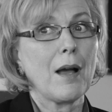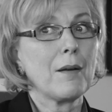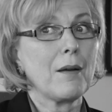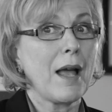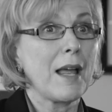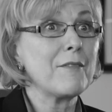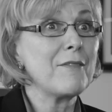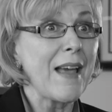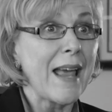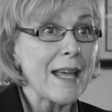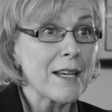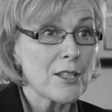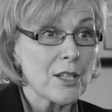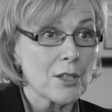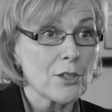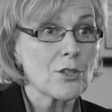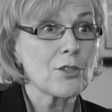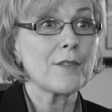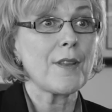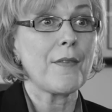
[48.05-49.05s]

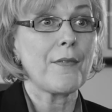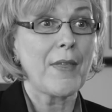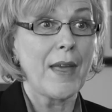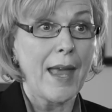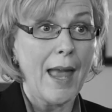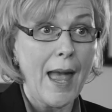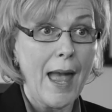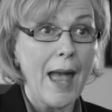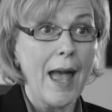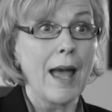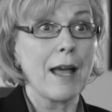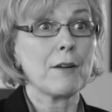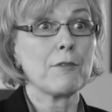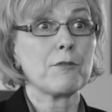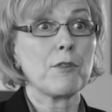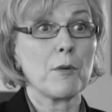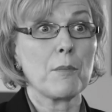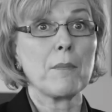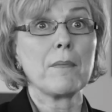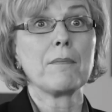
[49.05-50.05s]
advantage that they had
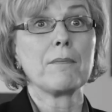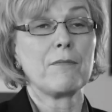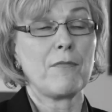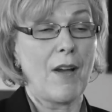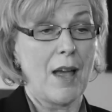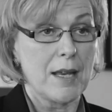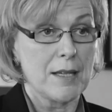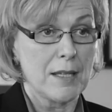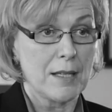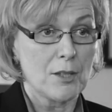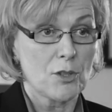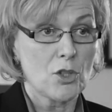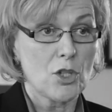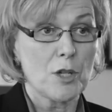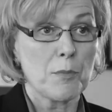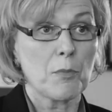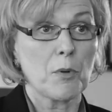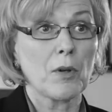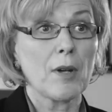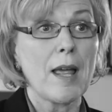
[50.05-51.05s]
from finding
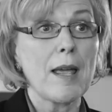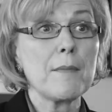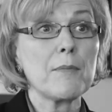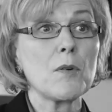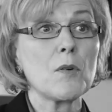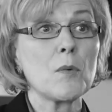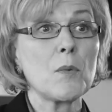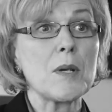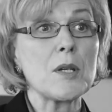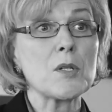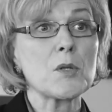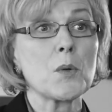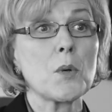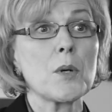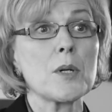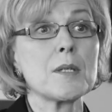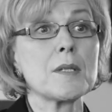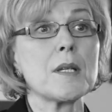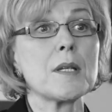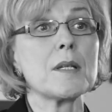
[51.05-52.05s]
cheaper labor
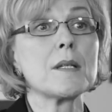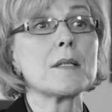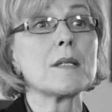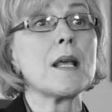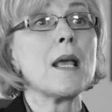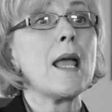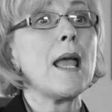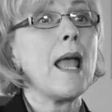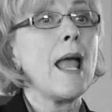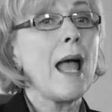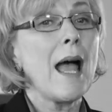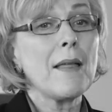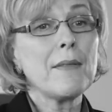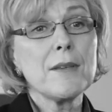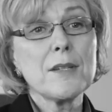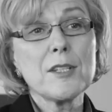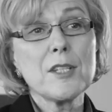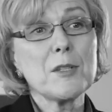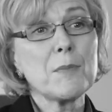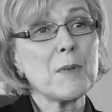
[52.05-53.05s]
resources. And
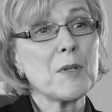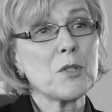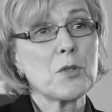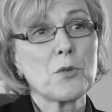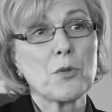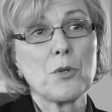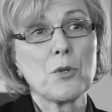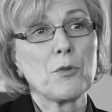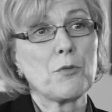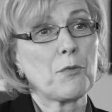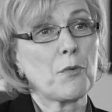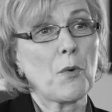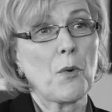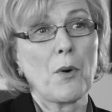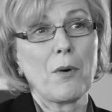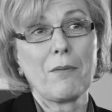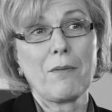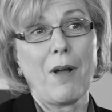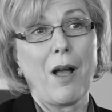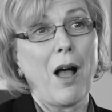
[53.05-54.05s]
this has been true
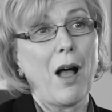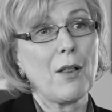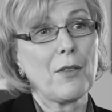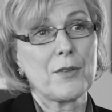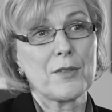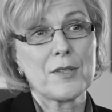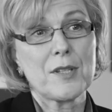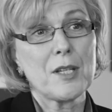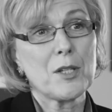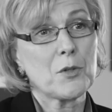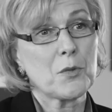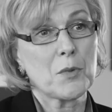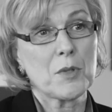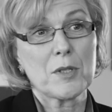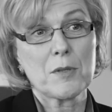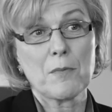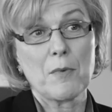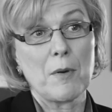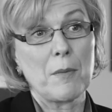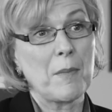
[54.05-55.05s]
for all the
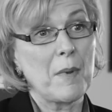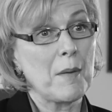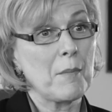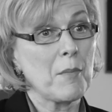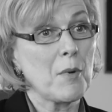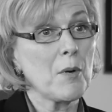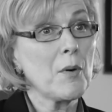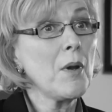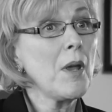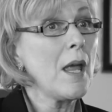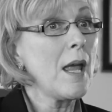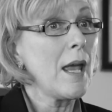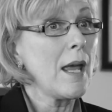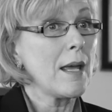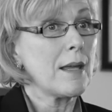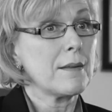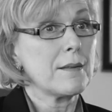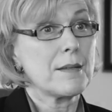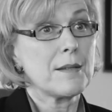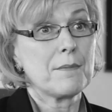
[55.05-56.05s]
centuries. Remember,
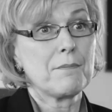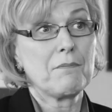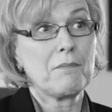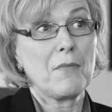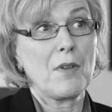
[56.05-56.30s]
in the